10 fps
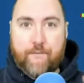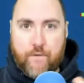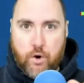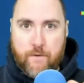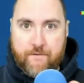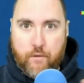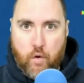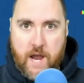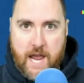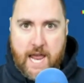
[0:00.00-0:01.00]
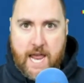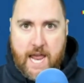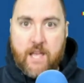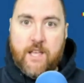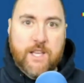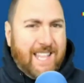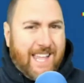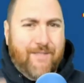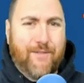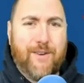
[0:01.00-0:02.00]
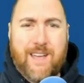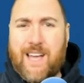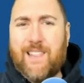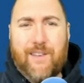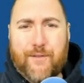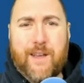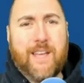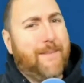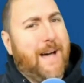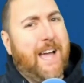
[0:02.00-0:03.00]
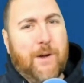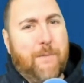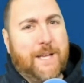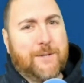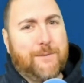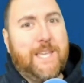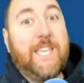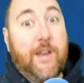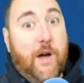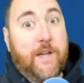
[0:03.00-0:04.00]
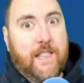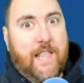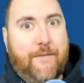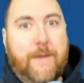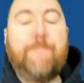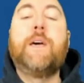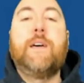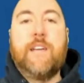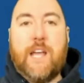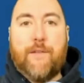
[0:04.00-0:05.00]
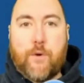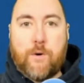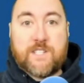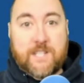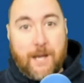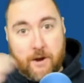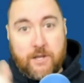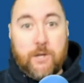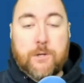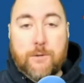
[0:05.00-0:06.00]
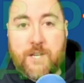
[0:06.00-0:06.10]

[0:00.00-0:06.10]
For free. You like free. I love free. Come on, don't mess with me. You know you love it. And of course, sub our YouTube